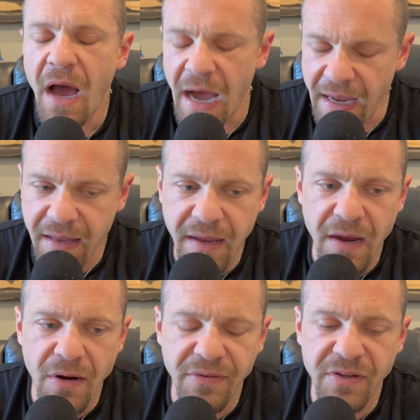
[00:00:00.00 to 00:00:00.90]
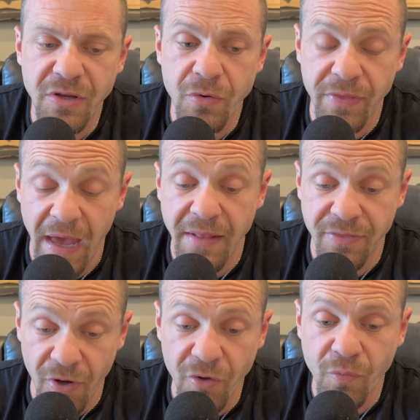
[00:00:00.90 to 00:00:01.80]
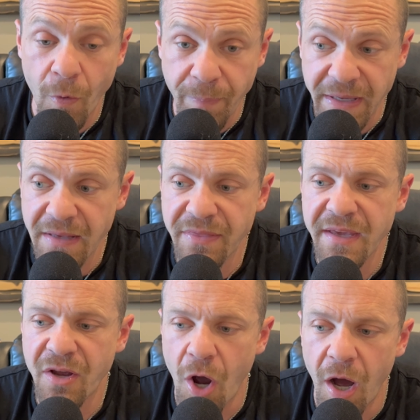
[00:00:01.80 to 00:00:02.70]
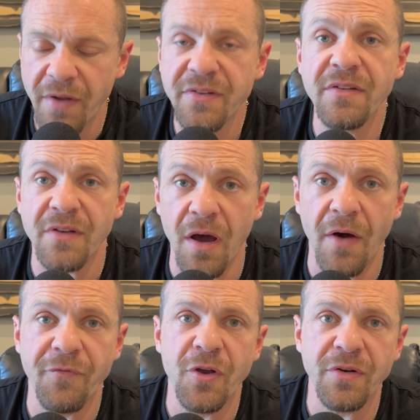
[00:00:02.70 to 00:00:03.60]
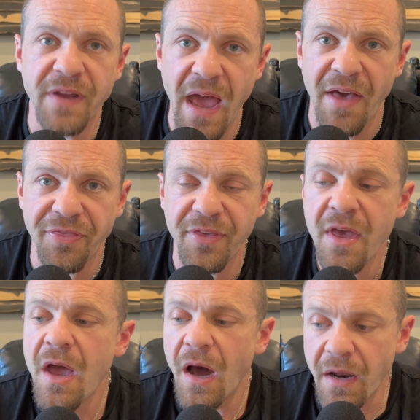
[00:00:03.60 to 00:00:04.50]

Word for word: I can guarantee you that those will be the causes of your death,